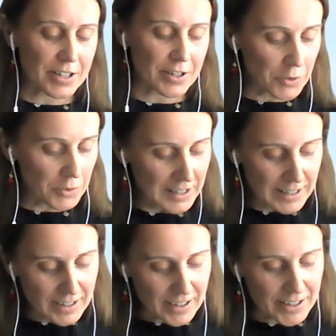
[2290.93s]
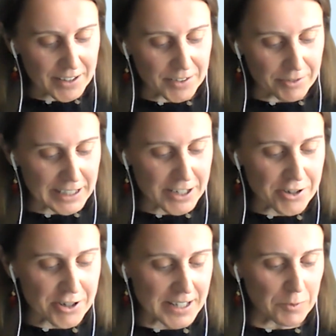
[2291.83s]
You know, I think it's really
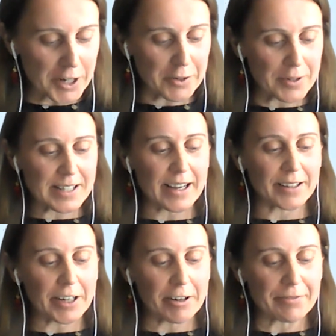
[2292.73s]
interesting what you were saying there.